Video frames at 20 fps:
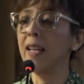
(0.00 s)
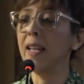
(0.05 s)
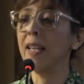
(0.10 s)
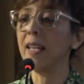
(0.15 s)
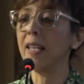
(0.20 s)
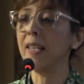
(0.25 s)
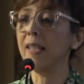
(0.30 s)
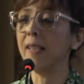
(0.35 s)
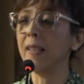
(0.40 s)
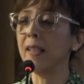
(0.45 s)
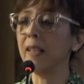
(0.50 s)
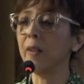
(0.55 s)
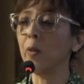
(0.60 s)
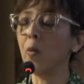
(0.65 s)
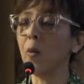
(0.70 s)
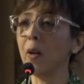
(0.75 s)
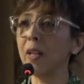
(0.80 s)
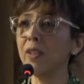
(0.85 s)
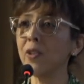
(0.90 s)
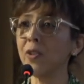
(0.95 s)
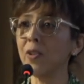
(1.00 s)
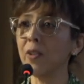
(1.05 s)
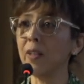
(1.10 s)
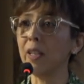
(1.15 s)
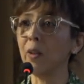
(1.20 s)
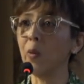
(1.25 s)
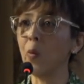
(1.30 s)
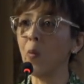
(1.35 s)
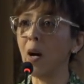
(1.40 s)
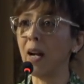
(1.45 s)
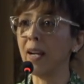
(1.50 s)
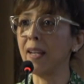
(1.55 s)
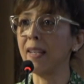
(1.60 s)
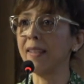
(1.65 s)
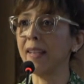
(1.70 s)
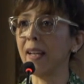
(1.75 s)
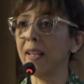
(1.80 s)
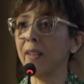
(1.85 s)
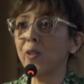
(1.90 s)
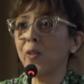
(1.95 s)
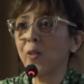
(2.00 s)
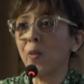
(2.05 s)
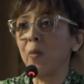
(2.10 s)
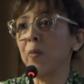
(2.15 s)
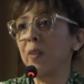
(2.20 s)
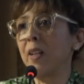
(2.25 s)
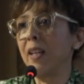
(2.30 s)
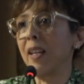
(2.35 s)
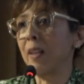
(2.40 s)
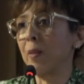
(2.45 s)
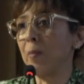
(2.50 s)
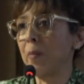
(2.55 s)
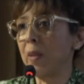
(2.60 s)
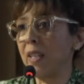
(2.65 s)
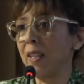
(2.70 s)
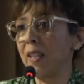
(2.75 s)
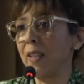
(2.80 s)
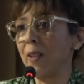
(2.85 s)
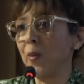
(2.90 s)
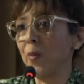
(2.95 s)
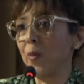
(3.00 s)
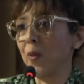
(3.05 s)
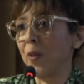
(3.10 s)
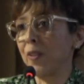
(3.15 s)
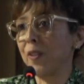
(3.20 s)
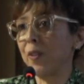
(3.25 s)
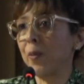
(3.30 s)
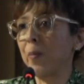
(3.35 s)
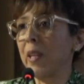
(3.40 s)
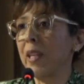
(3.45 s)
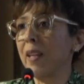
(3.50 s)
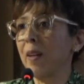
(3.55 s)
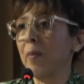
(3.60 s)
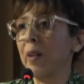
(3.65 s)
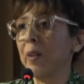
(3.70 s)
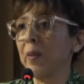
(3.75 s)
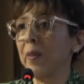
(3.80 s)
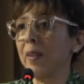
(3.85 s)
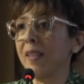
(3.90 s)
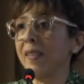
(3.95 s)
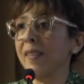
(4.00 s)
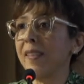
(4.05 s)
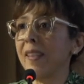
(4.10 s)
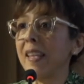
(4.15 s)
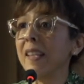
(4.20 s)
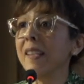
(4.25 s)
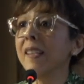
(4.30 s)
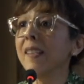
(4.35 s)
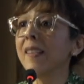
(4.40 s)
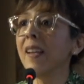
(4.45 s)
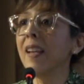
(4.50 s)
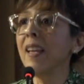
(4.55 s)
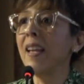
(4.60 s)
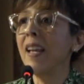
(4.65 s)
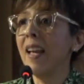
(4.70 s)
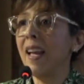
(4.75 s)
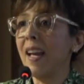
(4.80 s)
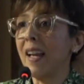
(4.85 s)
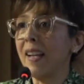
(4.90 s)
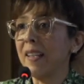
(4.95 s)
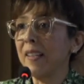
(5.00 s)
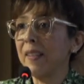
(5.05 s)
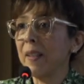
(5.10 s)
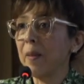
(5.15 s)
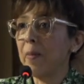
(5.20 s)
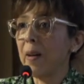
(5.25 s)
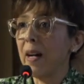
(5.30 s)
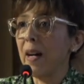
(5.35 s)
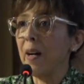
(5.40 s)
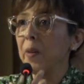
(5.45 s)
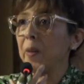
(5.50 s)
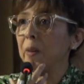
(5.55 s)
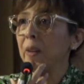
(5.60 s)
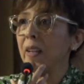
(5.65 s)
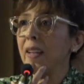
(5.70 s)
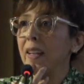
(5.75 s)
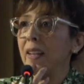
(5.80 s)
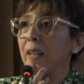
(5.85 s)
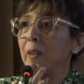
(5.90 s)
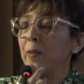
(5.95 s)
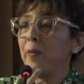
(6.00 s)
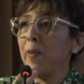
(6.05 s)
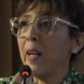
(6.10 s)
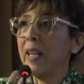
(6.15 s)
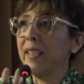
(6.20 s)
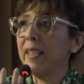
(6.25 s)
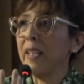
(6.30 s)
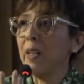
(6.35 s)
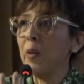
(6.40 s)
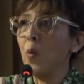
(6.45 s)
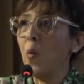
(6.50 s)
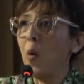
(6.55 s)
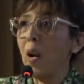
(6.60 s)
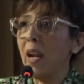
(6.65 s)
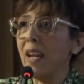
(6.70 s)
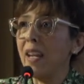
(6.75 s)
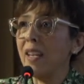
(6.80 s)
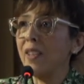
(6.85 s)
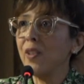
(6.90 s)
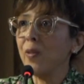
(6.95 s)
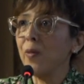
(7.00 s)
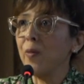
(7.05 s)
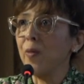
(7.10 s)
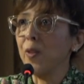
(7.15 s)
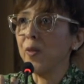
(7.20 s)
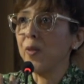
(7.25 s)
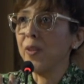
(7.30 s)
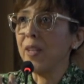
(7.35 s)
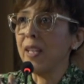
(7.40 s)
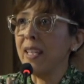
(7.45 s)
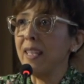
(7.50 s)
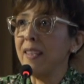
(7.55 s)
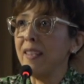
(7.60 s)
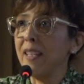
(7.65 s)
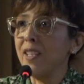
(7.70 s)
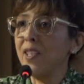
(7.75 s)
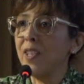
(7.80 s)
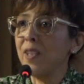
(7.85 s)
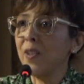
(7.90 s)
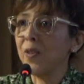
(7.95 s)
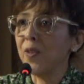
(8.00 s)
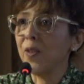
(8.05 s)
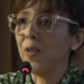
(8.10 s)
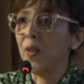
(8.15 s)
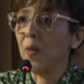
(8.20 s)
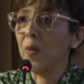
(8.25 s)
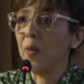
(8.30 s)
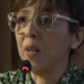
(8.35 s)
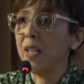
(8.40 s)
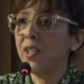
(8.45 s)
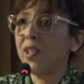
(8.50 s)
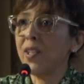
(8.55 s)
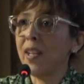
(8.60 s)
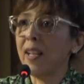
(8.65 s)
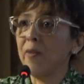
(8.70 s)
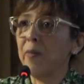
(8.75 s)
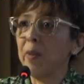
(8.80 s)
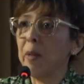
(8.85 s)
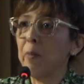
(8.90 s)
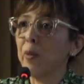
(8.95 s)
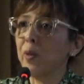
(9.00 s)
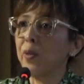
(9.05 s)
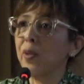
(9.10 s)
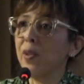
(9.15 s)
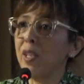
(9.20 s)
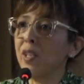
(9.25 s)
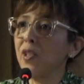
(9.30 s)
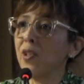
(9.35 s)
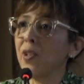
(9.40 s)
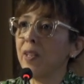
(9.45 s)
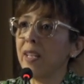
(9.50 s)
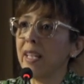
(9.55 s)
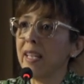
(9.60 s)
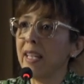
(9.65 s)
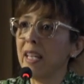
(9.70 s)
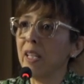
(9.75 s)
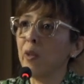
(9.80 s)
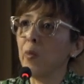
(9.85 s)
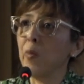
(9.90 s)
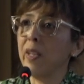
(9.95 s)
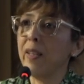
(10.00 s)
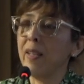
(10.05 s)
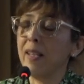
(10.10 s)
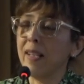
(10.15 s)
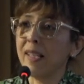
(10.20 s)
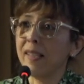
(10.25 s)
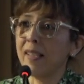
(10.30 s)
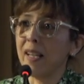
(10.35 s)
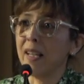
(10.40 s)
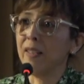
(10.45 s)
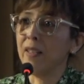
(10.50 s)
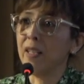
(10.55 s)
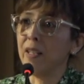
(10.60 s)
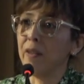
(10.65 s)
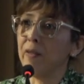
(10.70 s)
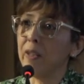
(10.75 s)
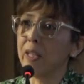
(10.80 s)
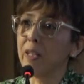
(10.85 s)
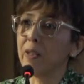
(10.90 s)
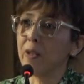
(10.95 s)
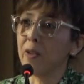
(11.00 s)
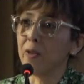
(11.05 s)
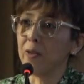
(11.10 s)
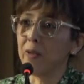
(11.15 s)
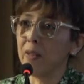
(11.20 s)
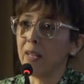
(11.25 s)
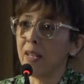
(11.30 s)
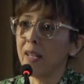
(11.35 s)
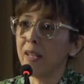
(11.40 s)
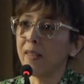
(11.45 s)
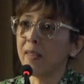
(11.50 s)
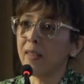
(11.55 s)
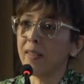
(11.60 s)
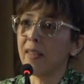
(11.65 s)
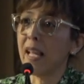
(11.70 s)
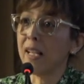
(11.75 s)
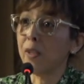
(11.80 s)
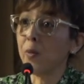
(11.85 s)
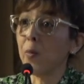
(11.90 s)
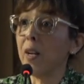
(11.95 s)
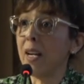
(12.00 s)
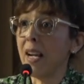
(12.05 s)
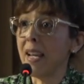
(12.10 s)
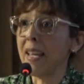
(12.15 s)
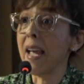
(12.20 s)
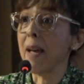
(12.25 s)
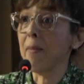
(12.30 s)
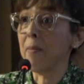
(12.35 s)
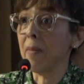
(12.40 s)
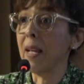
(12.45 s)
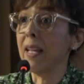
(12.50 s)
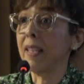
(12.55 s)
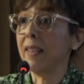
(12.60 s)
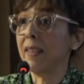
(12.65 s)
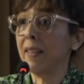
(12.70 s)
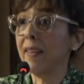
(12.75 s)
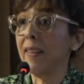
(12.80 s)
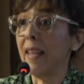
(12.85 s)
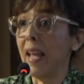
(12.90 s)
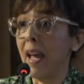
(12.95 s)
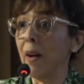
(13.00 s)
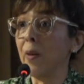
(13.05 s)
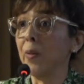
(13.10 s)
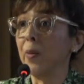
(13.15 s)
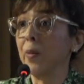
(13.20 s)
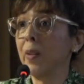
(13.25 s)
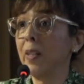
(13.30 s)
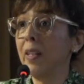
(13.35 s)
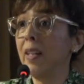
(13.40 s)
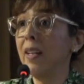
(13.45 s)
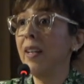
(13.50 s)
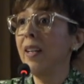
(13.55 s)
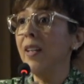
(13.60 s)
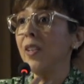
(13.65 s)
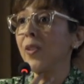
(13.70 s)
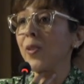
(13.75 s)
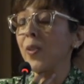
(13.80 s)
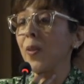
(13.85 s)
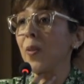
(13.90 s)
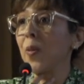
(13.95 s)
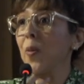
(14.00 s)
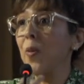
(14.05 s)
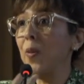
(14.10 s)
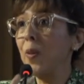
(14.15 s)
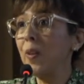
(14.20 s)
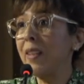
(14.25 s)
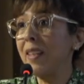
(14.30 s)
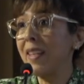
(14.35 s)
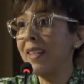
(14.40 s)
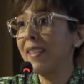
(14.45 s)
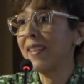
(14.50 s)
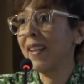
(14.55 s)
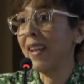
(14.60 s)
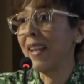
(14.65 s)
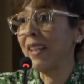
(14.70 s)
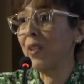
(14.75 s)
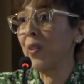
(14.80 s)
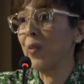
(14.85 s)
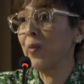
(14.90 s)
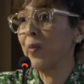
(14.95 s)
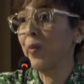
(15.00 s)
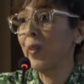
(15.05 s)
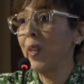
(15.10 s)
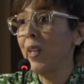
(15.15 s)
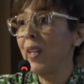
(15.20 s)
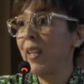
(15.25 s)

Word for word: is in questioning why is that someone like me do not speak about these things, and it's about finding ways of using indigenous knowledge and repositioning it within a scientific context. That's where I am at now. So all these kind of